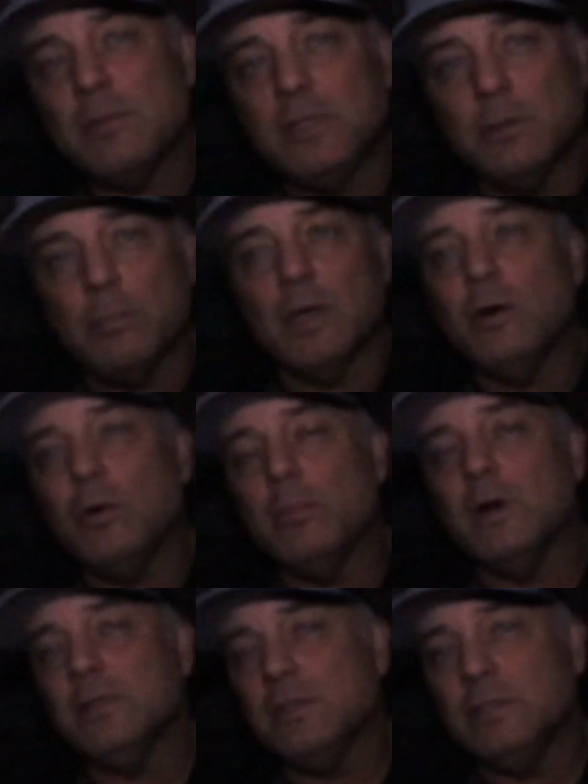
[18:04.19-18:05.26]
Hit the bell
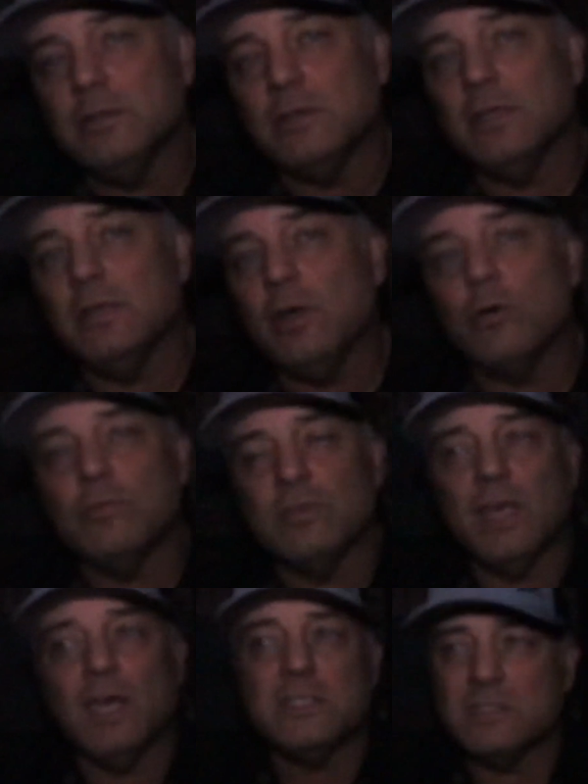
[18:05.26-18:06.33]
button and you'll get a
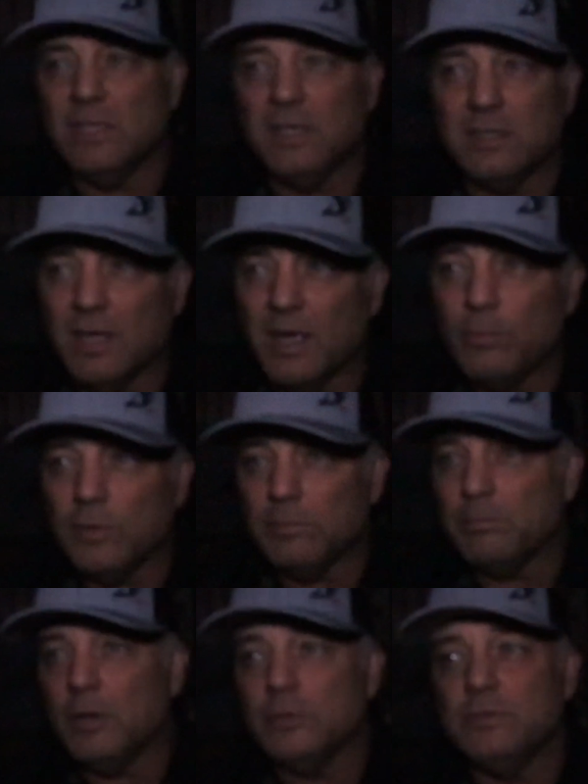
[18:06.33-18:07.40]
notification anytime we
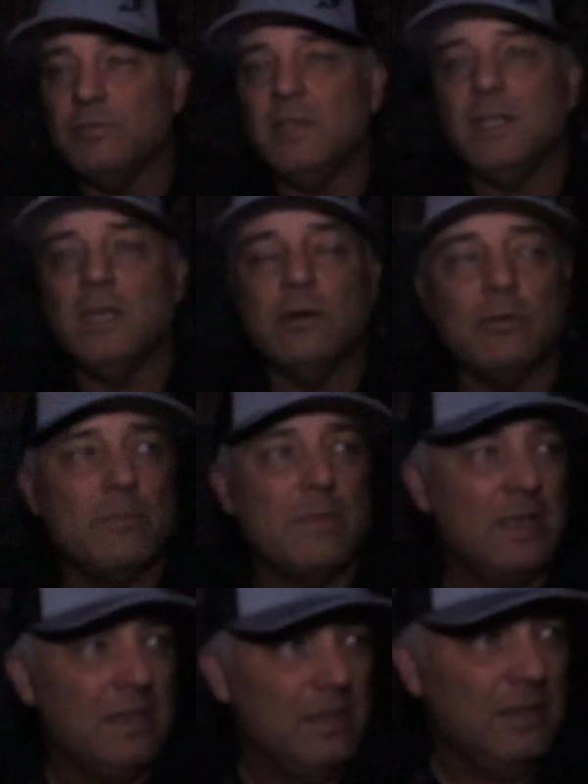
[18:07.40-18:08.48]
post a video.
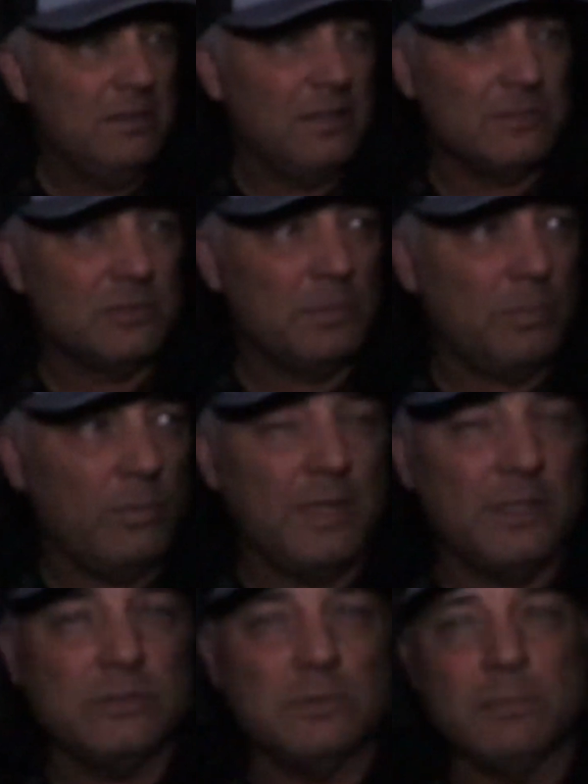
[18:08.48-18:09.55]
Next couple of
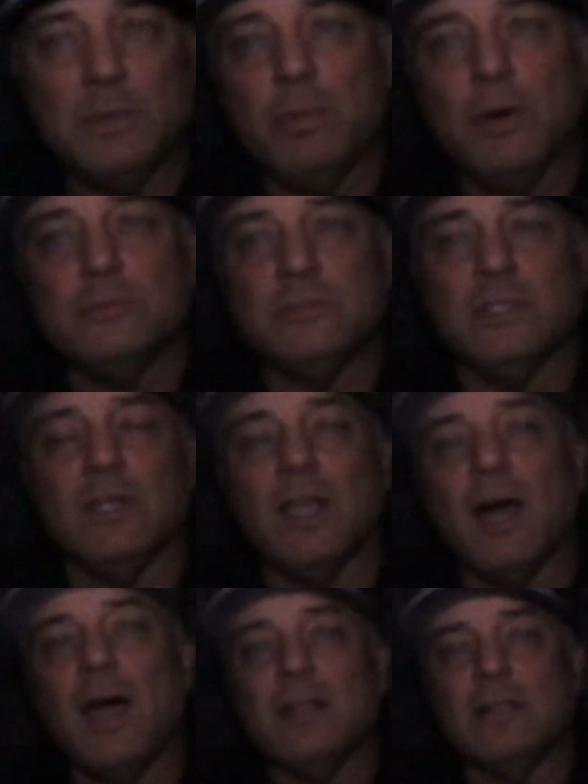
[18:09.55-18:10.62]
weeks should be posting a
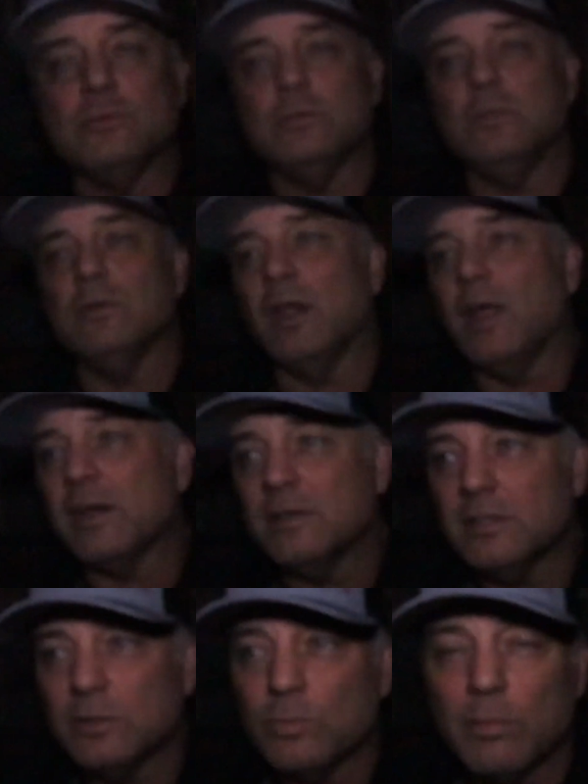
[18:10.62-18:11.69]
lot because we're doing a lot of
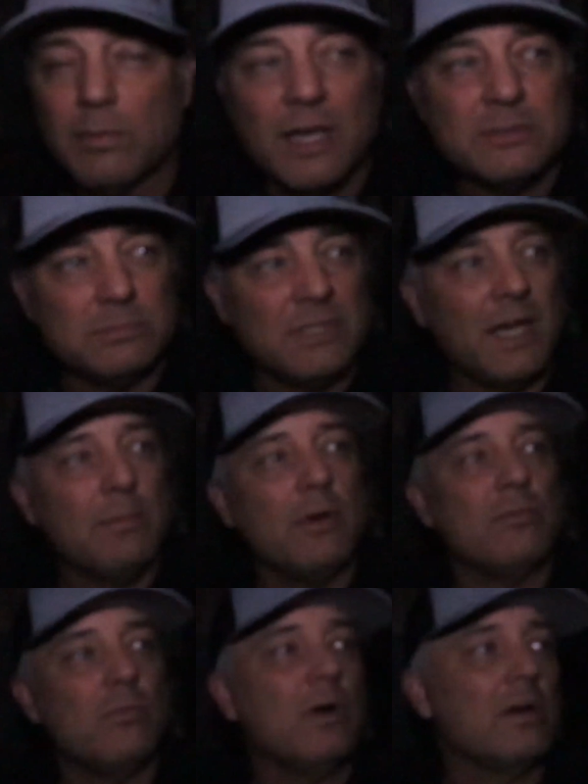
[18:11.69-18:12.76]
hunting while we got some time
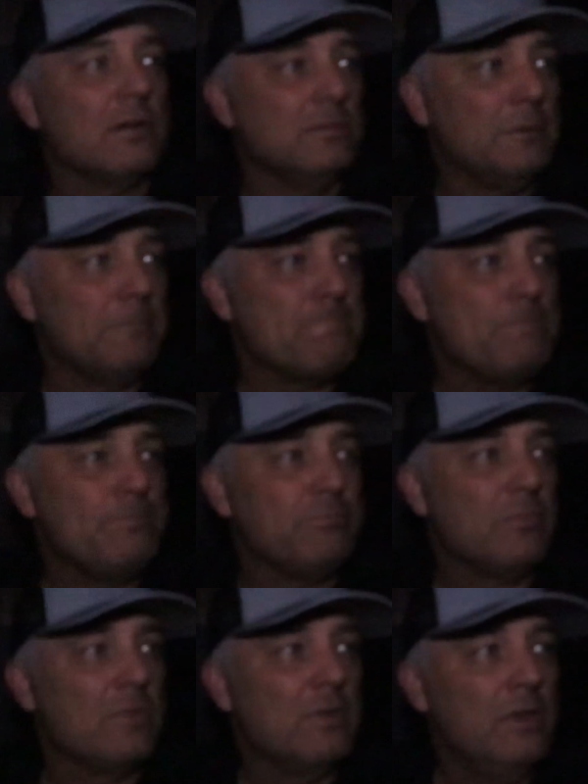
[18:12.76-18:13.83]
off work.
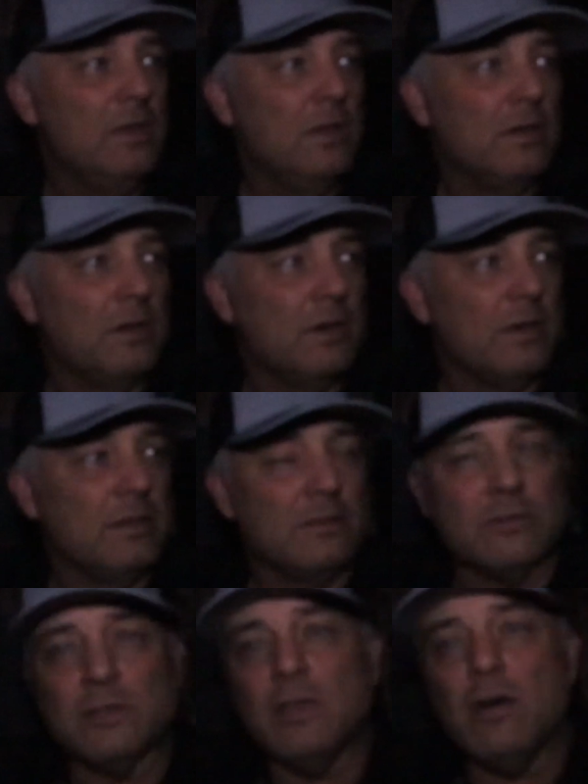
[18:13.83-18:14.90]
Alright,
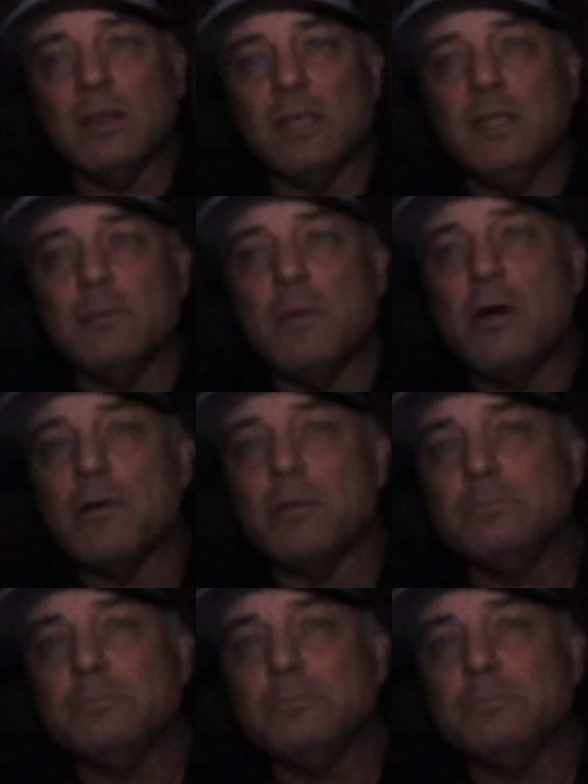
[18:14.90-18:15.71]
see y'all again tomorrow.